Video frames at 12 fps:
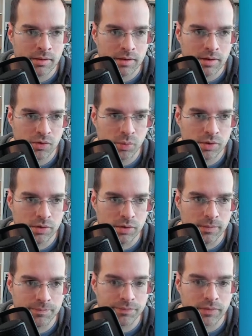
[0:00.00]
Here's what you
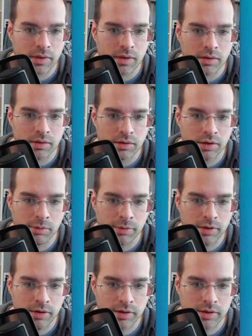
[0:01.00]
do: double
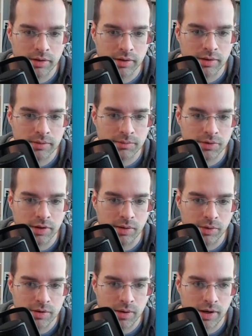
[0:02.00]
click in there, so that
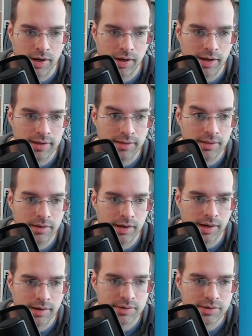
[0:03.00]
way you highlight the
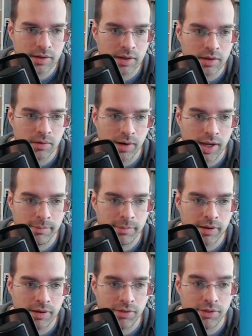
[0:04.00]
text.
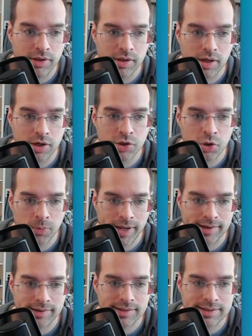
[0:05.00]
Grab the
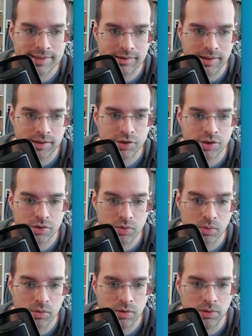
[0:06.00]
direct selection
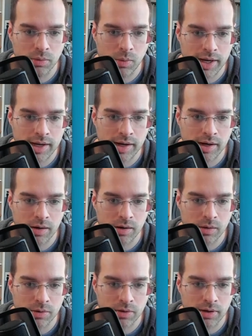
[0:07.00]
tool, the white
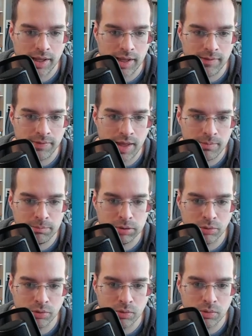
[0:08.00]
arrow. You're going to have that
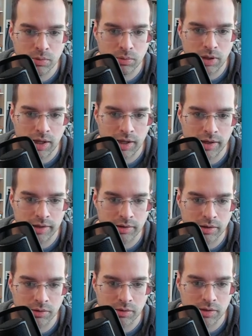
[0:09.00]
blue line
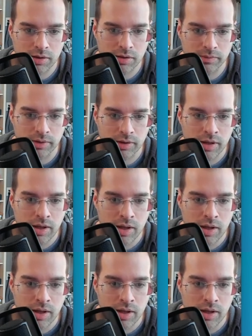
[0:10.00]
underneath of it.